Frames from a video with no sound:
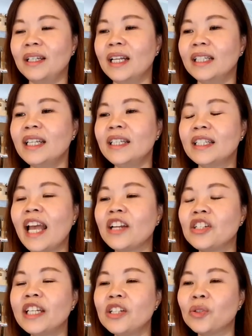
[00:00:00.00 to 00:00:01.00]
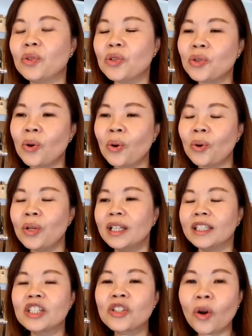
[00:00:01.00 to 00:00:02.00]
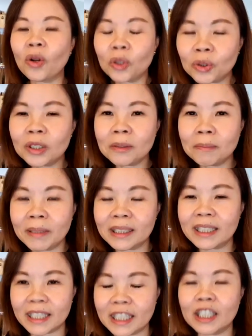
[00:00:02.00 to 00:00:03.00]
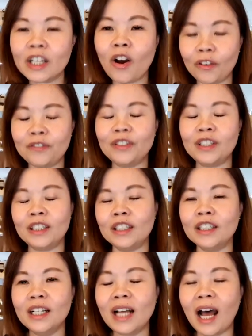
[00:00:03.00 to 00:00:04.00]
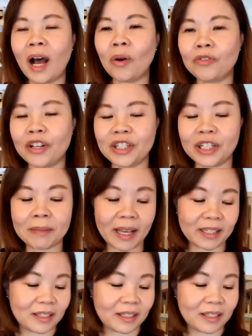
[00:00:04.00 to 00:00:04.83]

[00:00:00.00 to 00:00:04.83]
This is actually to show the solubility of our Reishimax.